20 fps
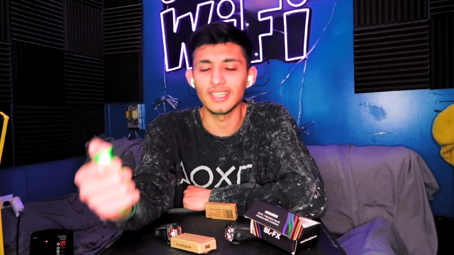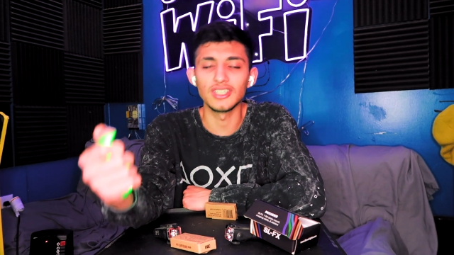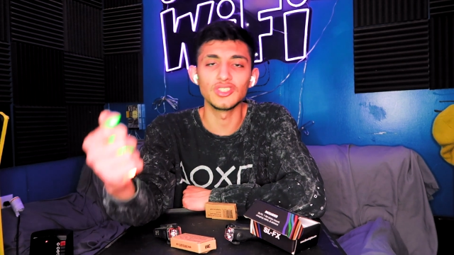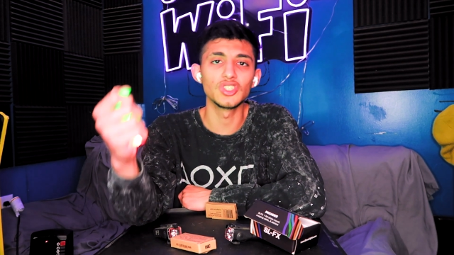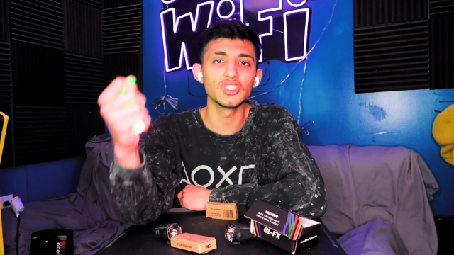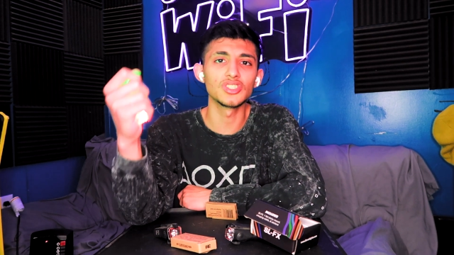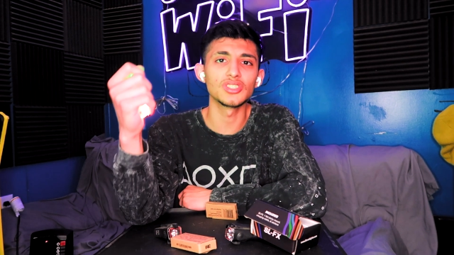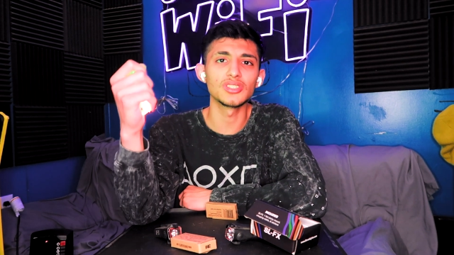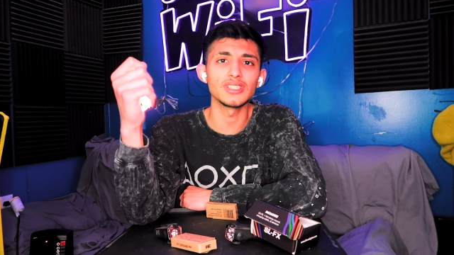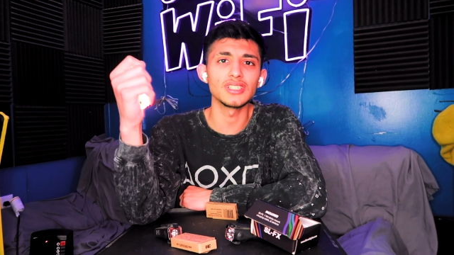
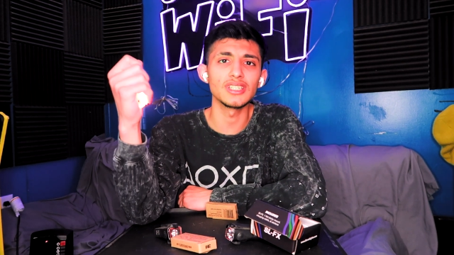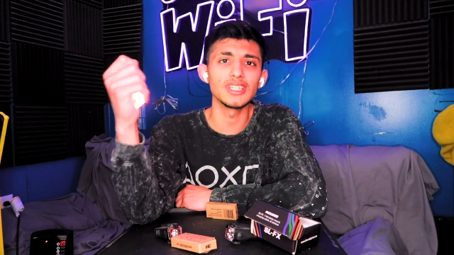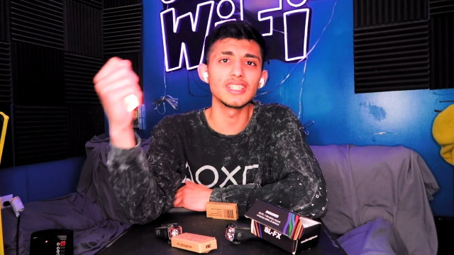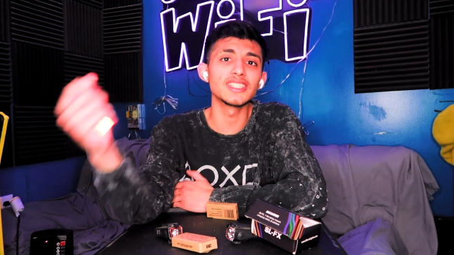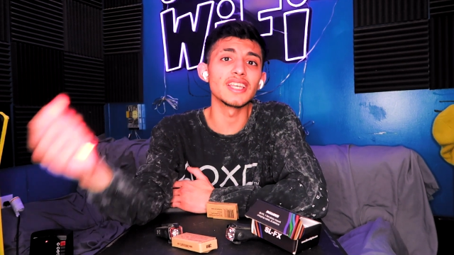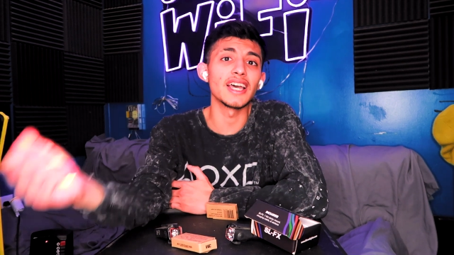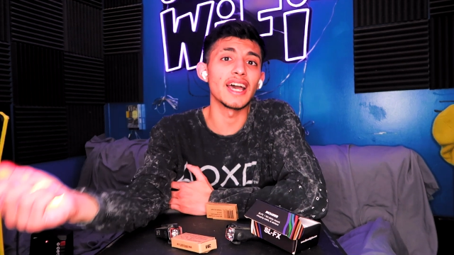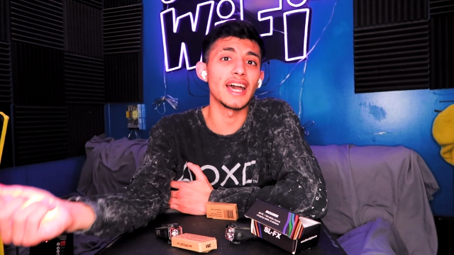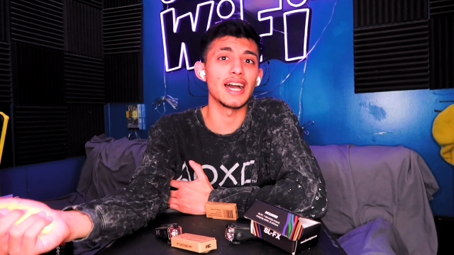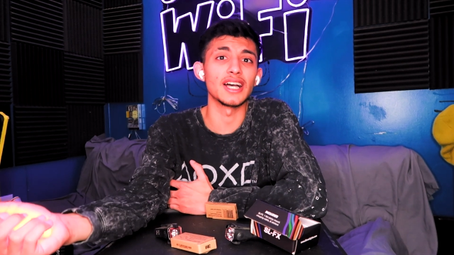
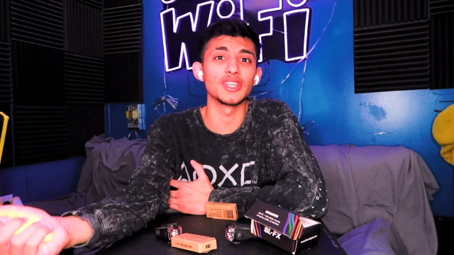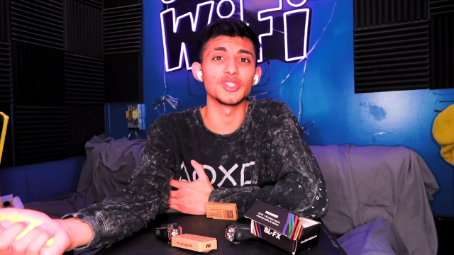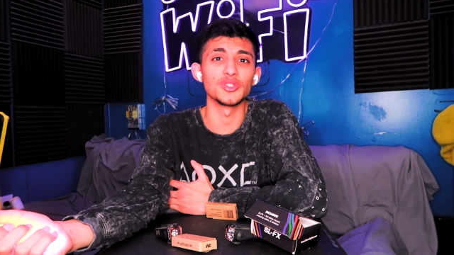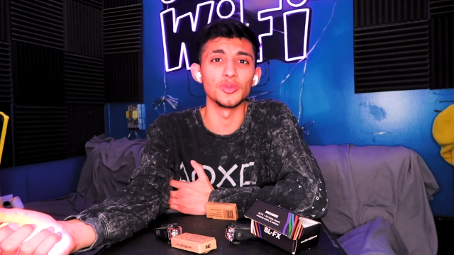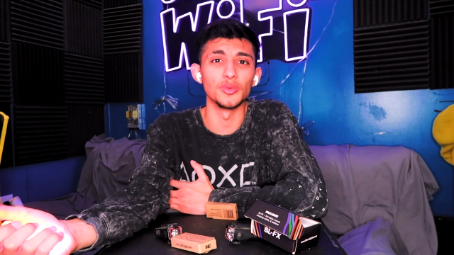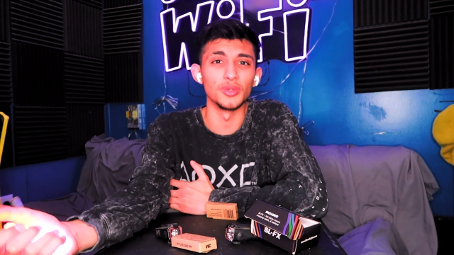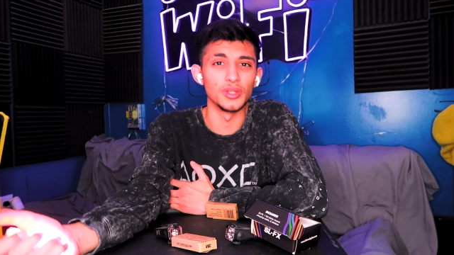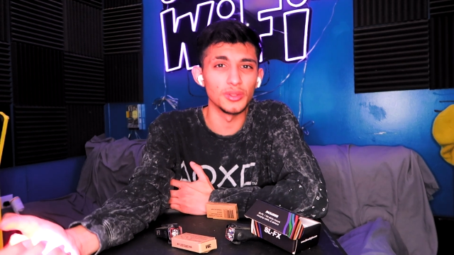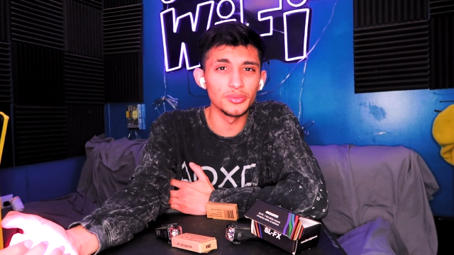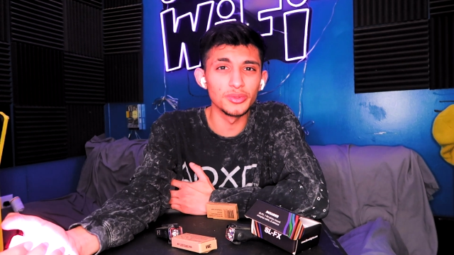It's a
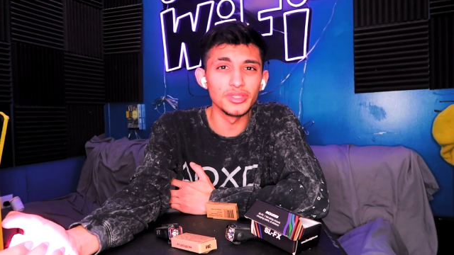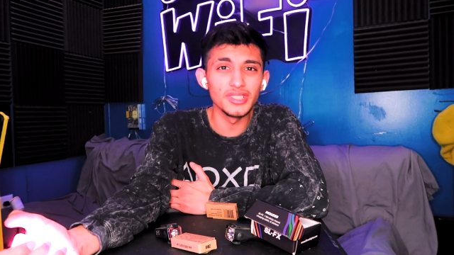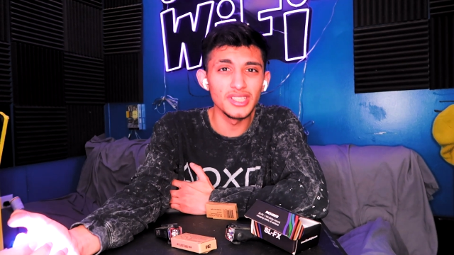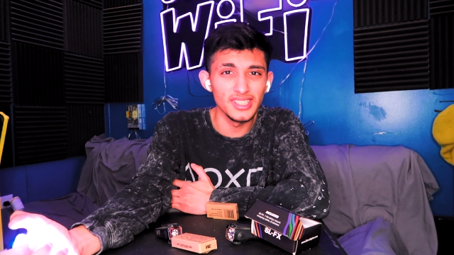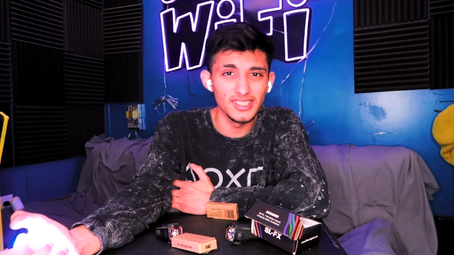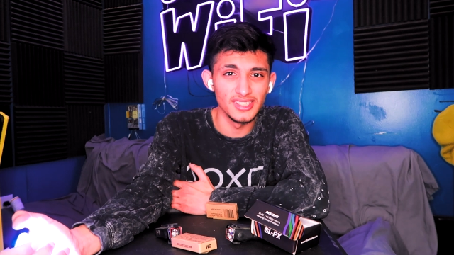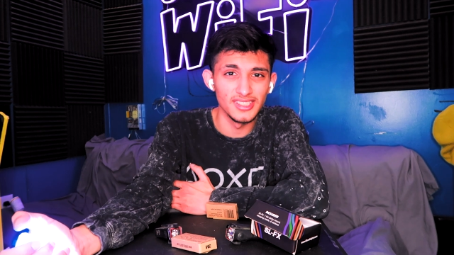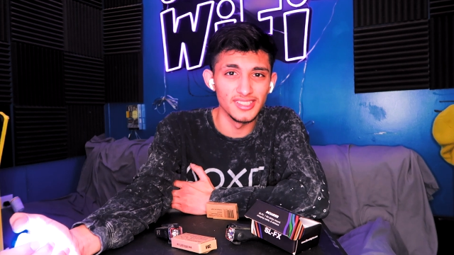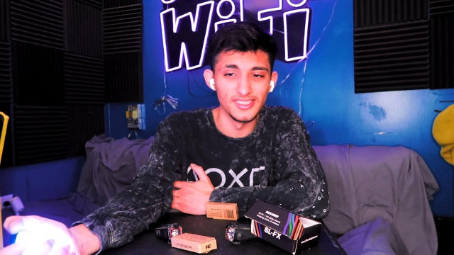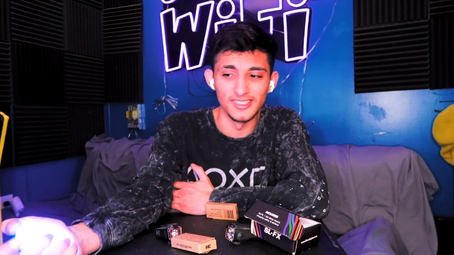hassle. It
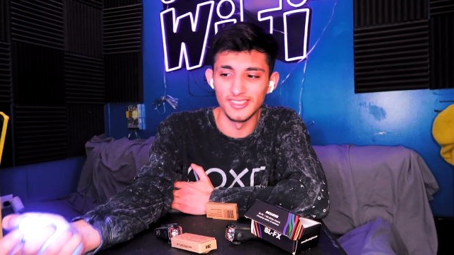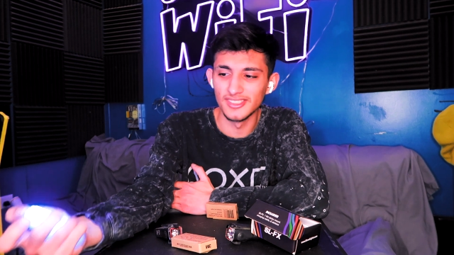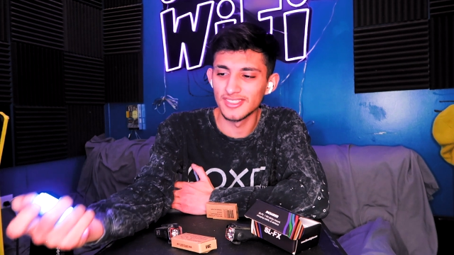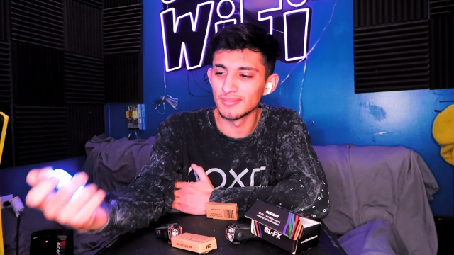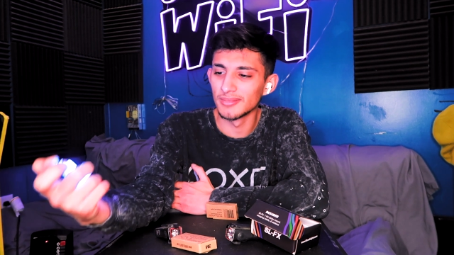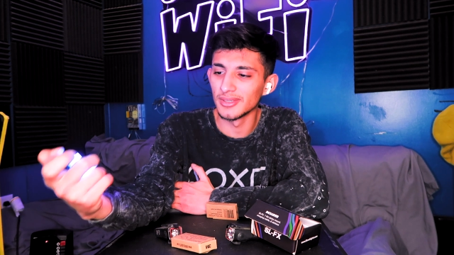really is.